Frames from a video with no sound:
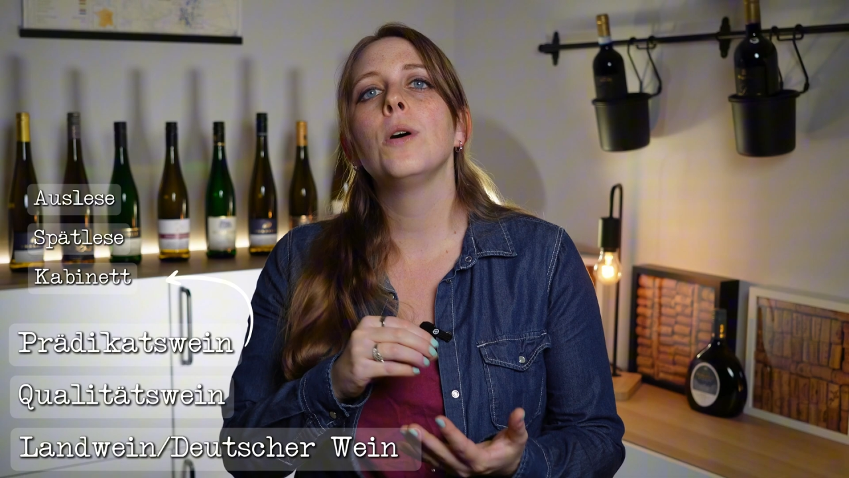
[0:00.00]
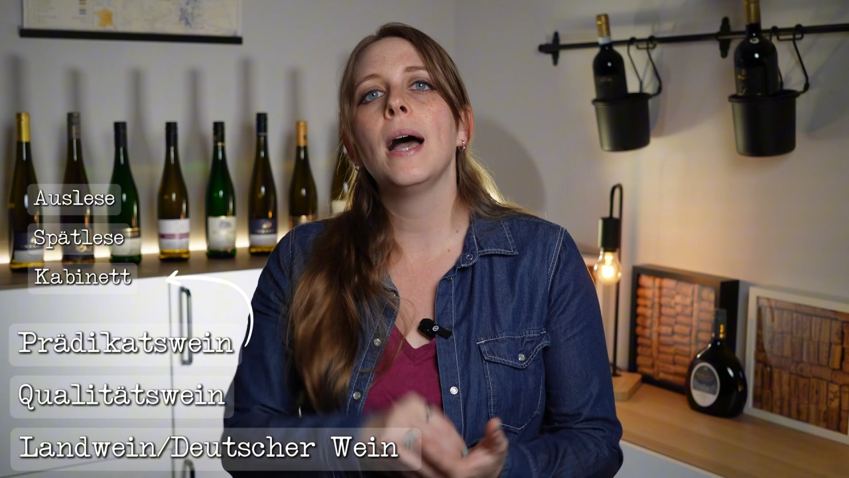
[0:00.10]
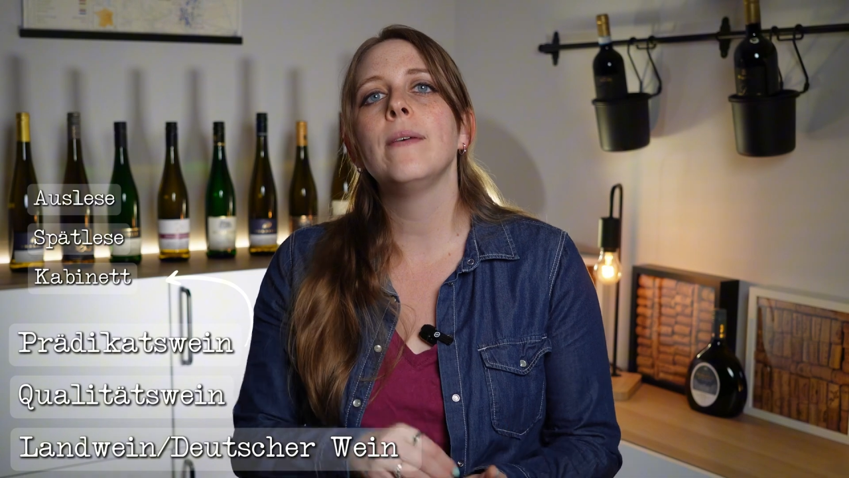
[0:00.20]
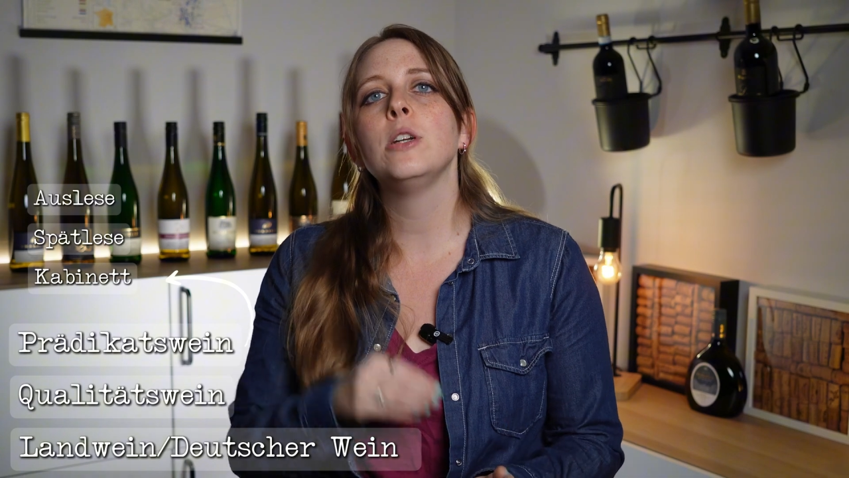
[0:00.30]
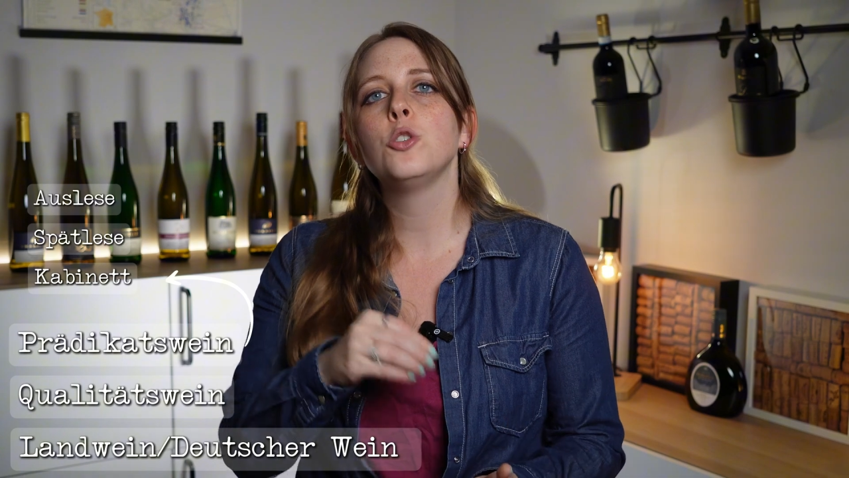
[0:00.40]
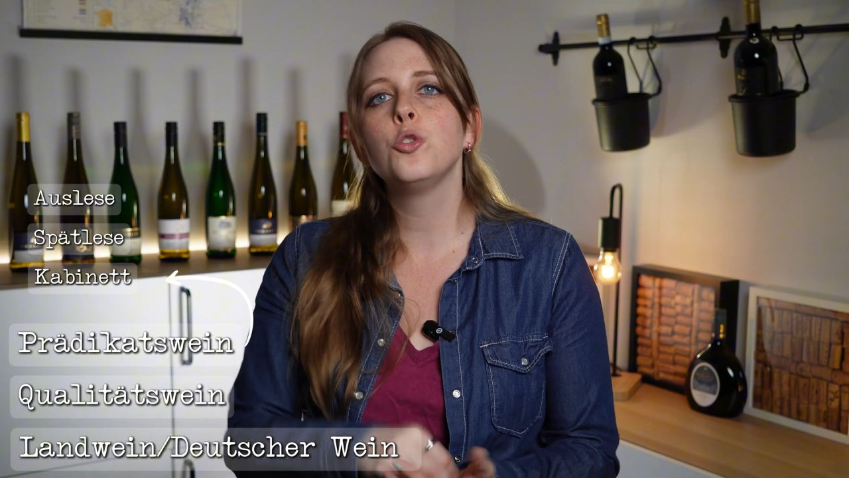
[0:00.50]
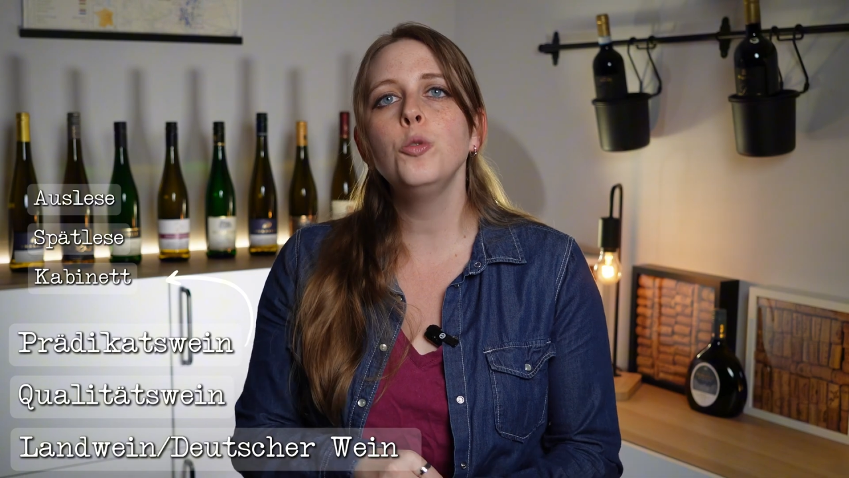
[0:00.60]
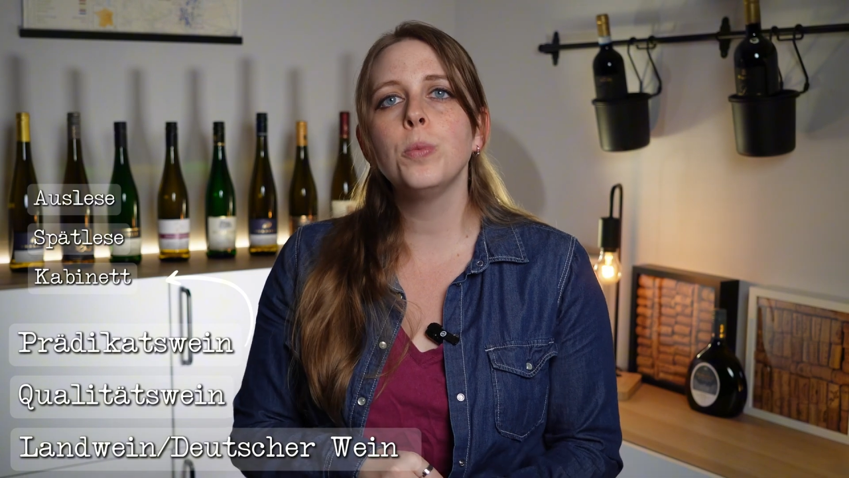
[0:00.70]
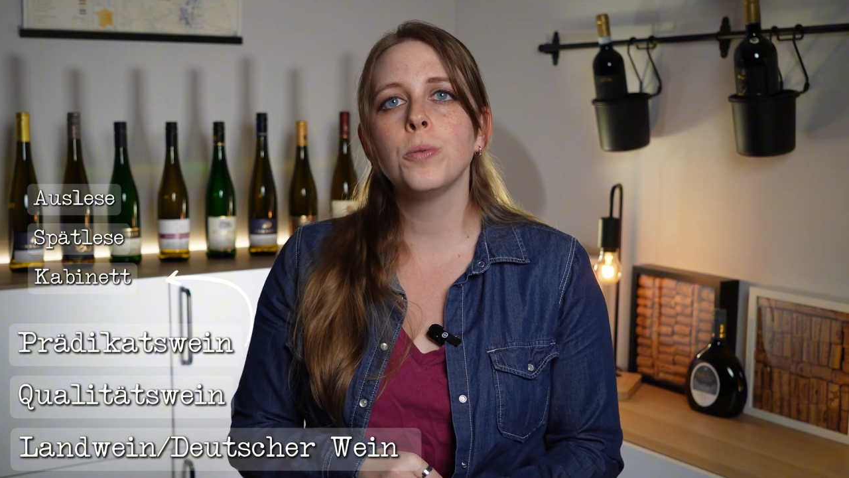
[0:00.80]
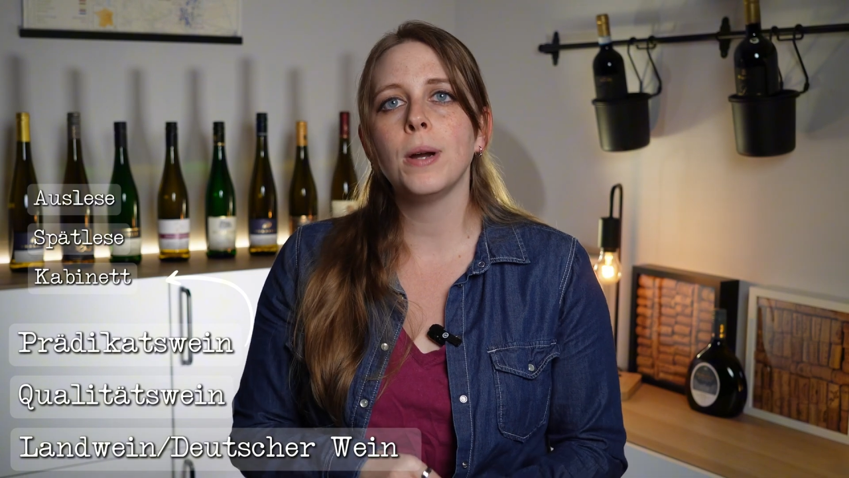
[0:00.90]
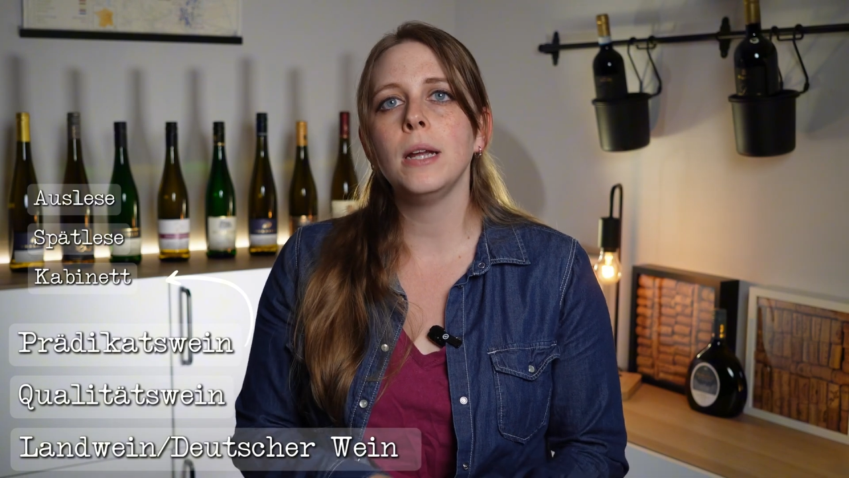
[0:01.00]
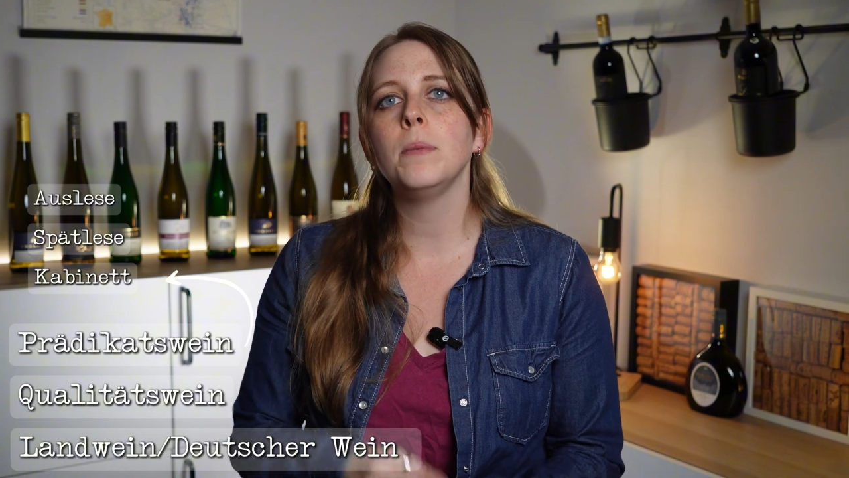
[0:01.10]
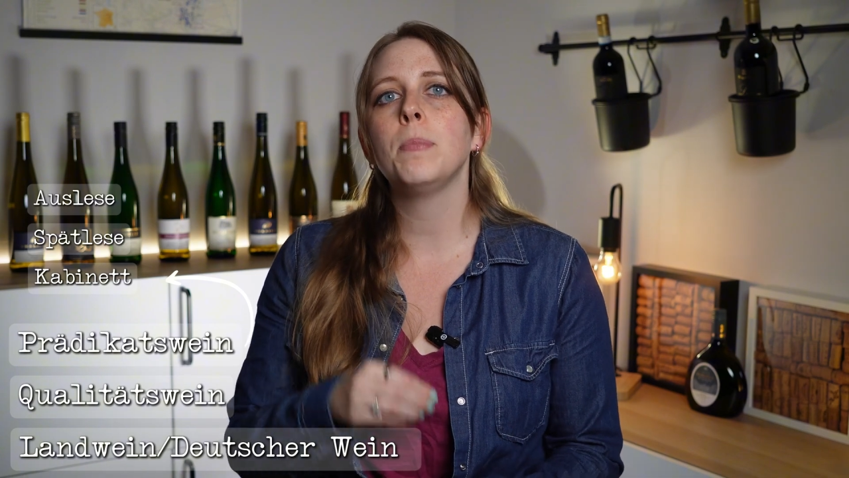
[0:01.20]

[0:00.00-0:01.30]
have a super ripe